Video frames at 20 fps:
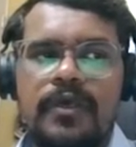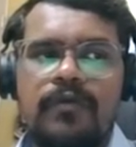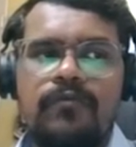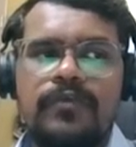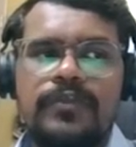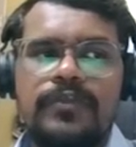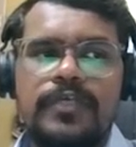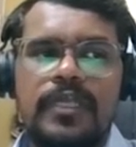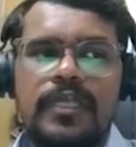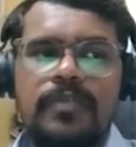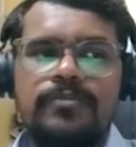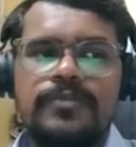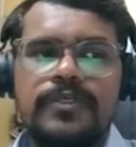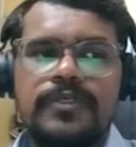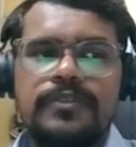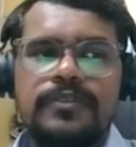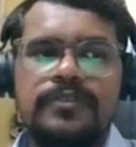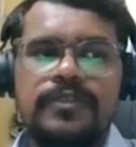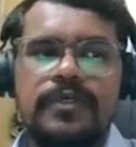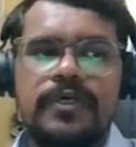which helps
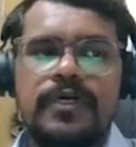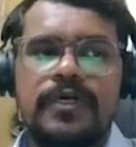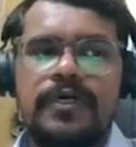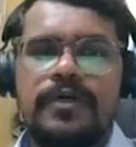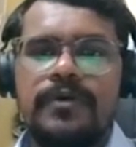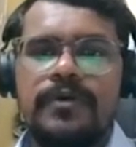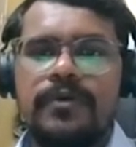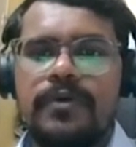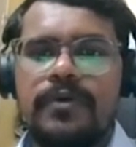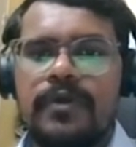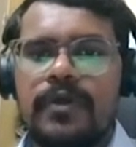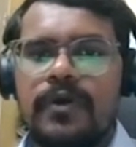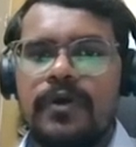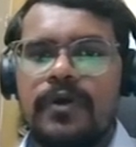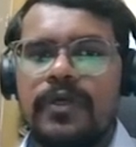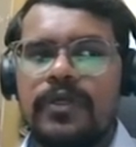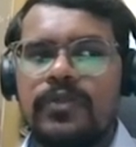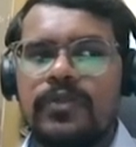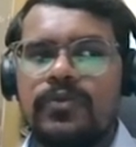us okay,